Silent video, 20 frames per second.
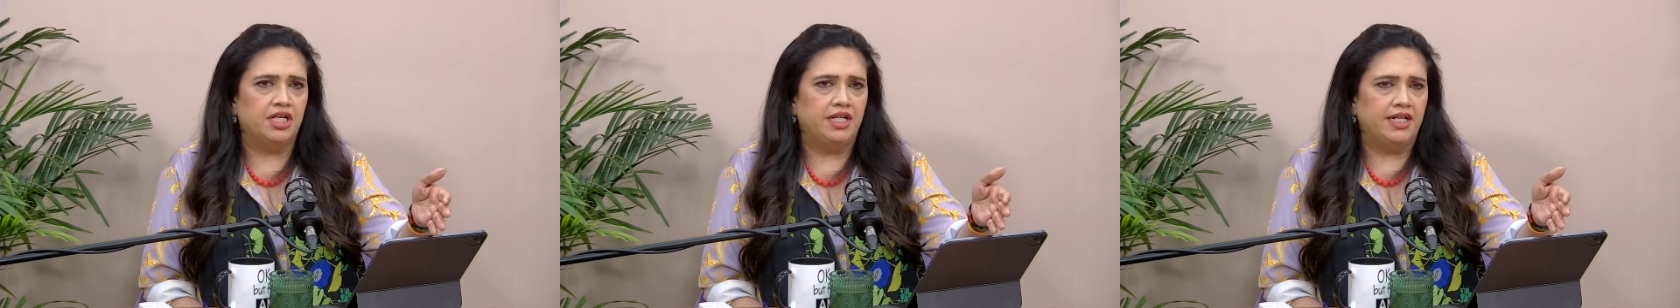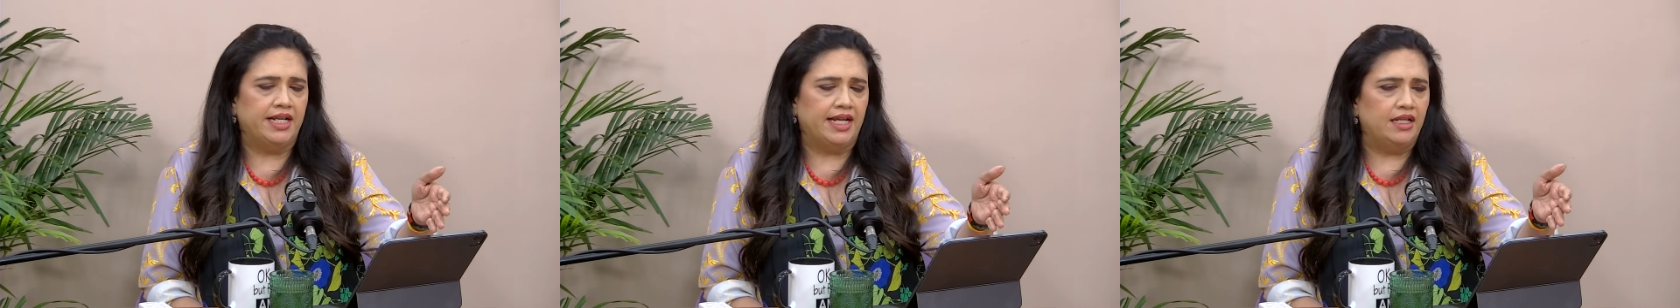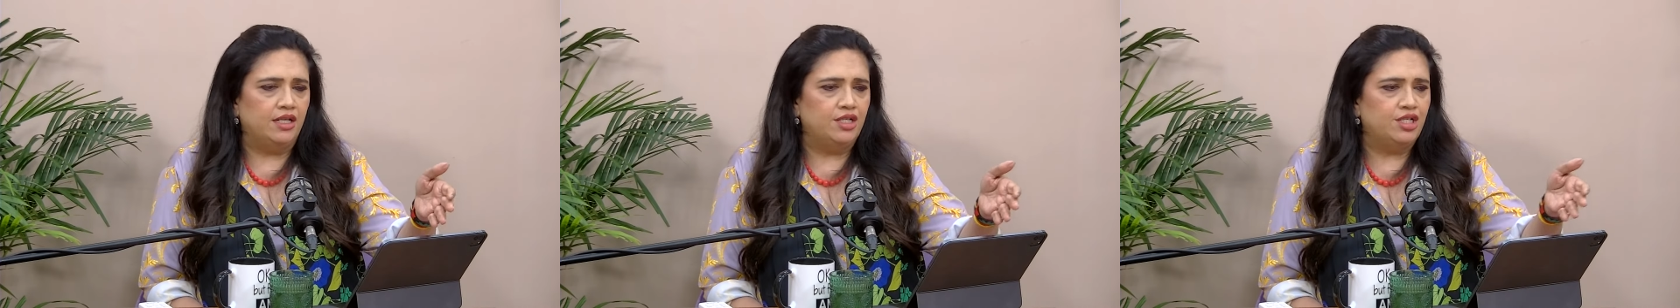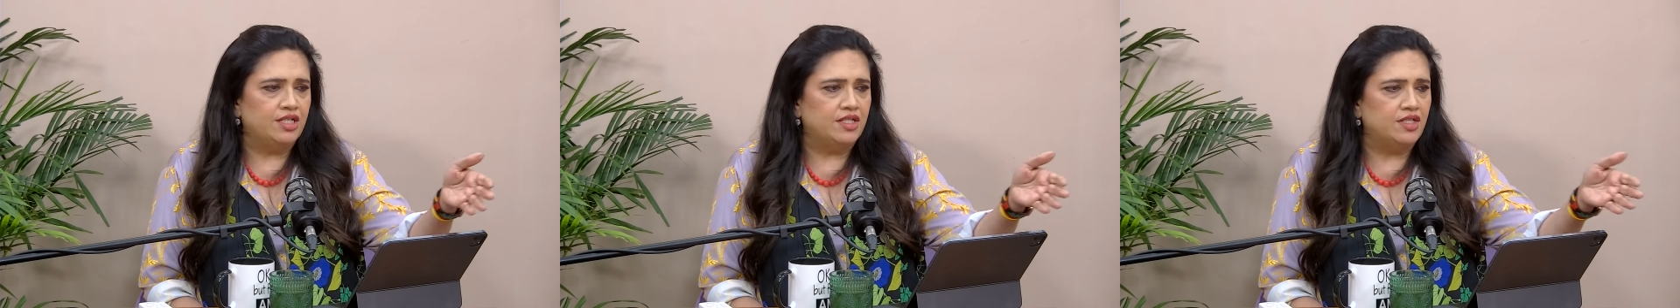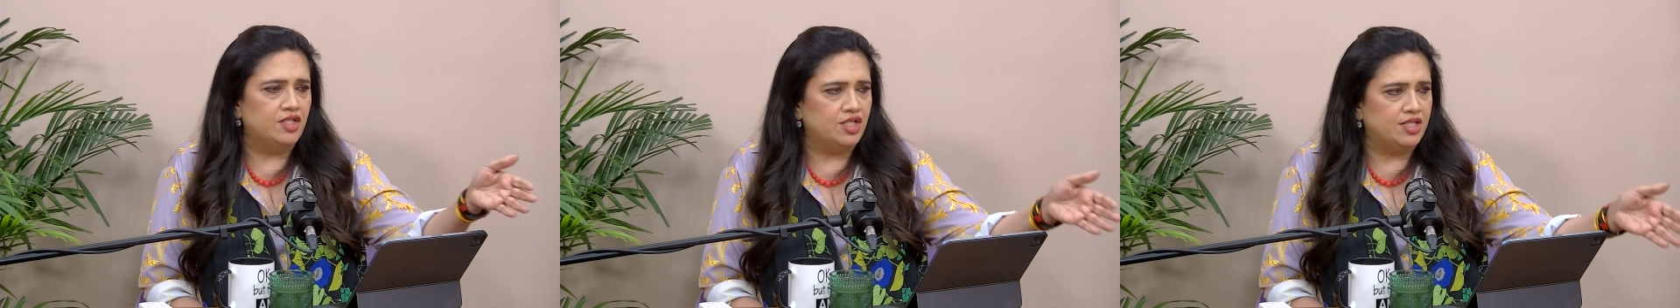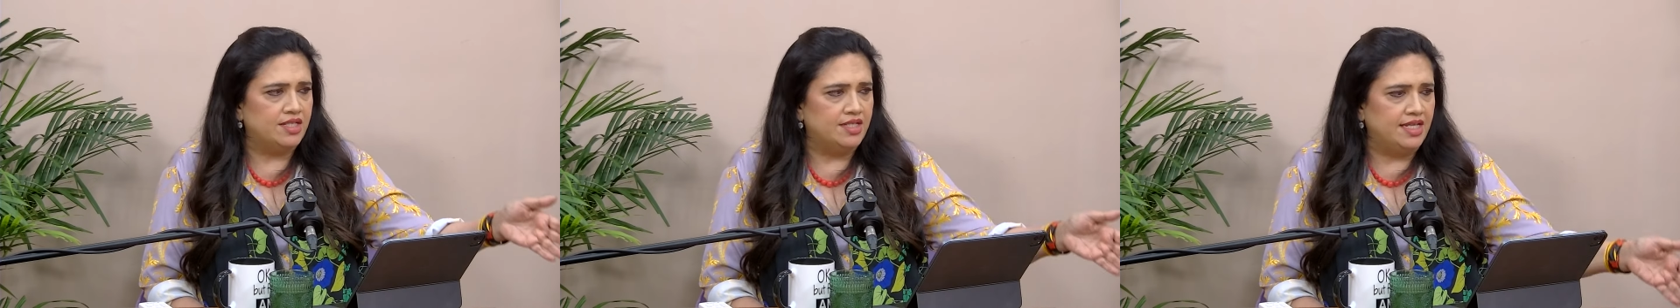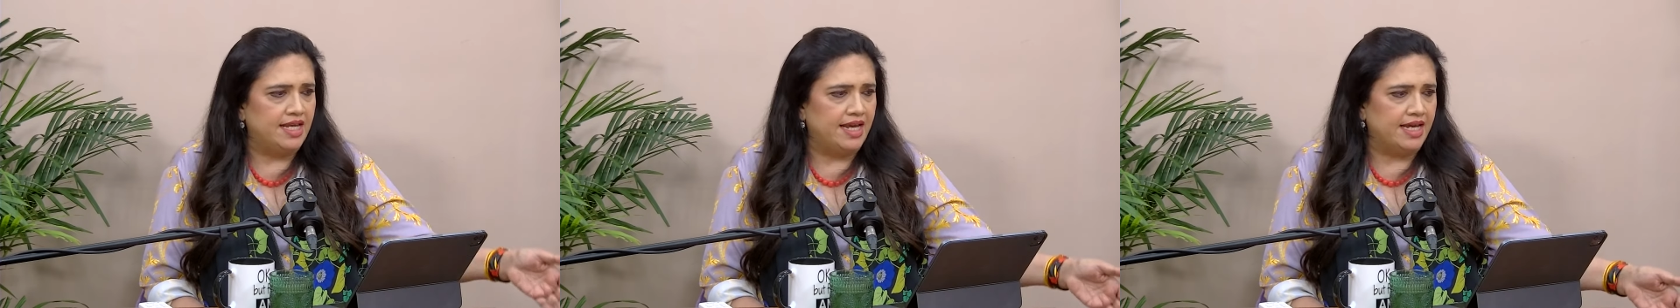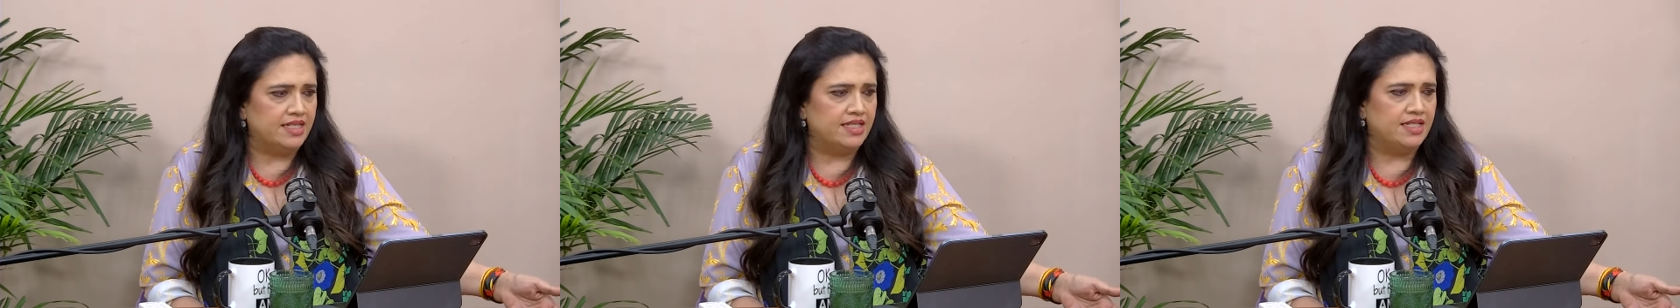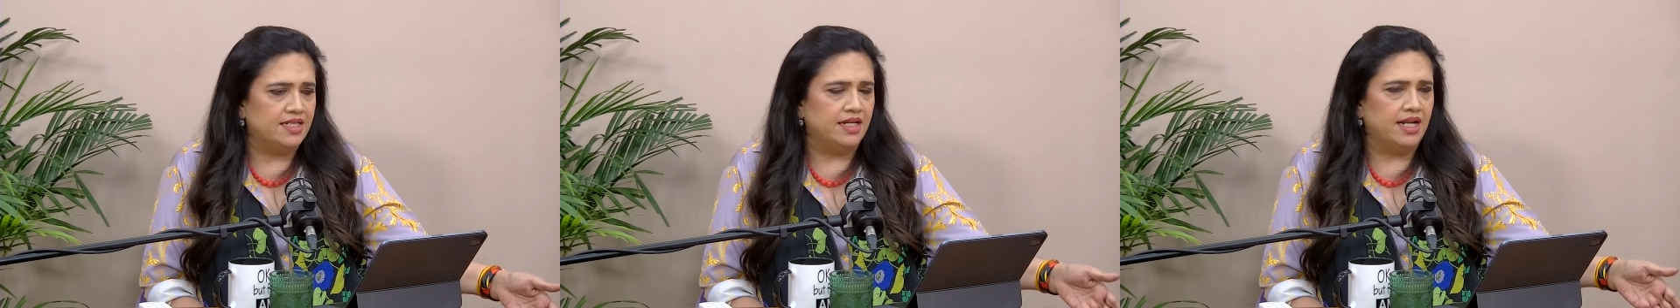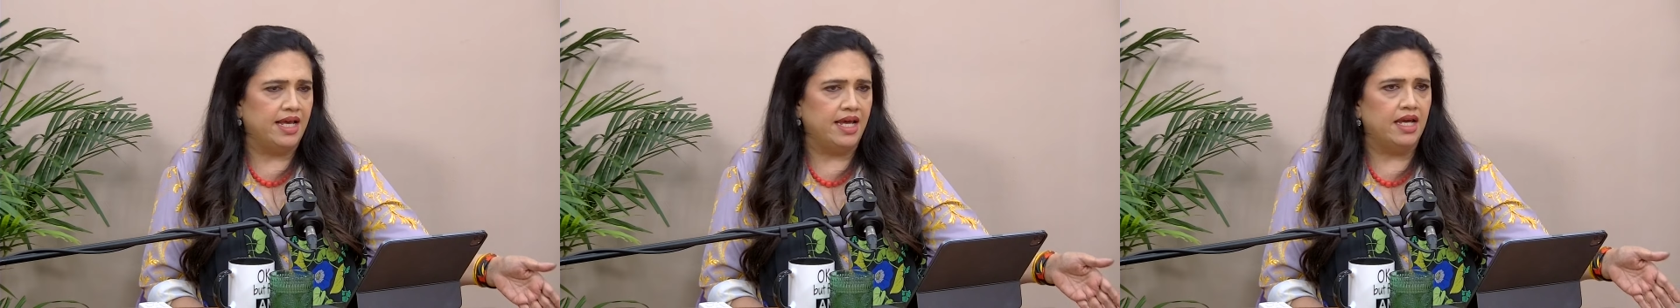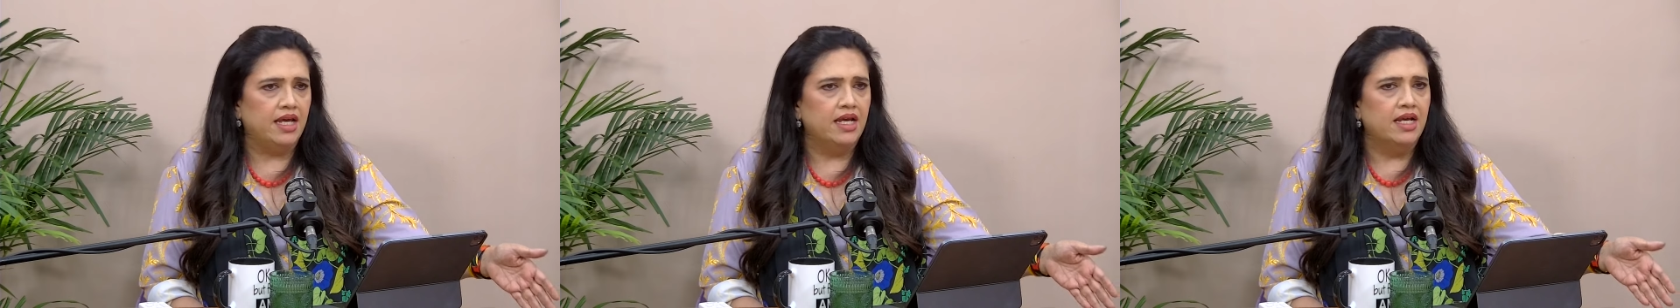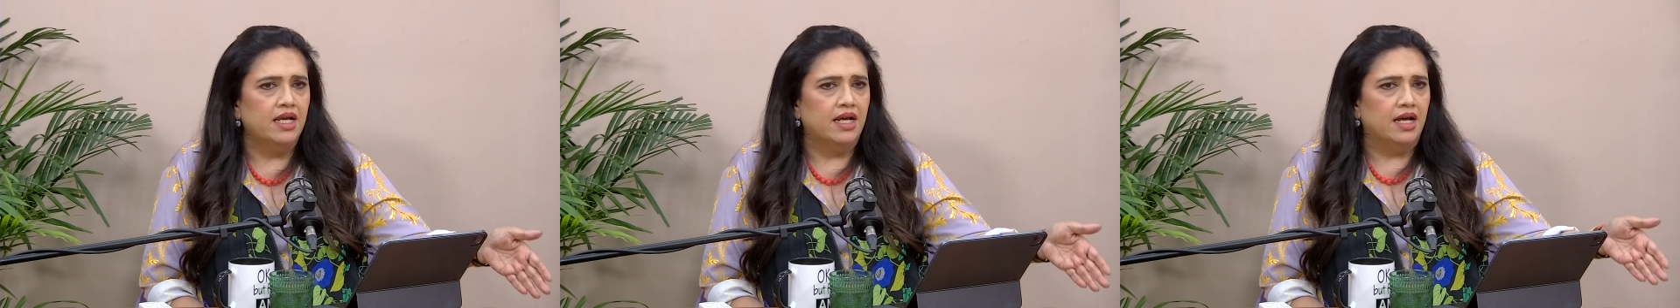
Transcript: intelligence, just yesterday,